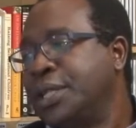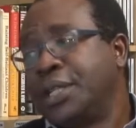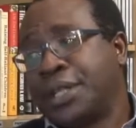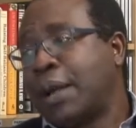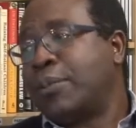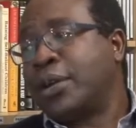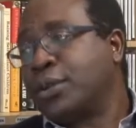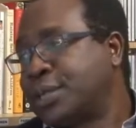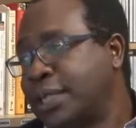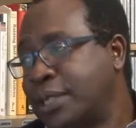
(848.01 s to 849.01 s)
You can't make
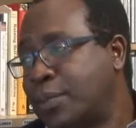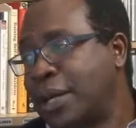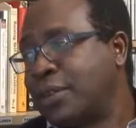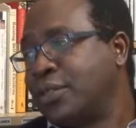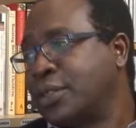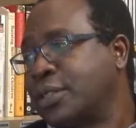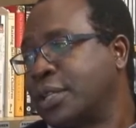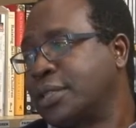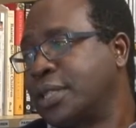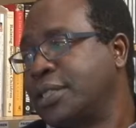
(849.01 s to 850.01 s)
goal setting a part of your
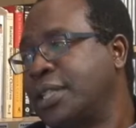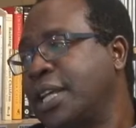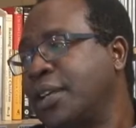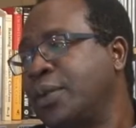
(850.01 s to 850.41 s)
success DNA